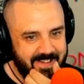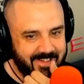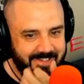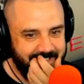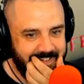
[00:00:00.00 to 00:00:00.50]

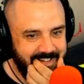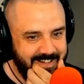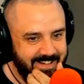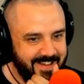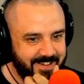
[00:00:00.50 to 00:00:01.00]
All right,
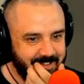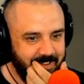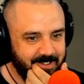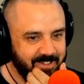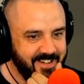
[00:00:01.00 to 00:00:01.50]
now you all
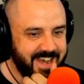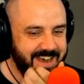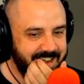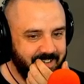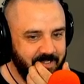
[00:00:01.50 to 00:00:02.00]
are gonna
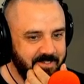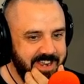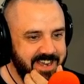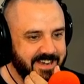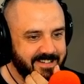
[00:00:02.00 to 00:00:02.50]
die on the
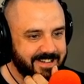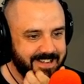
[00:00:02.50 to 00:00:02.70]
way out.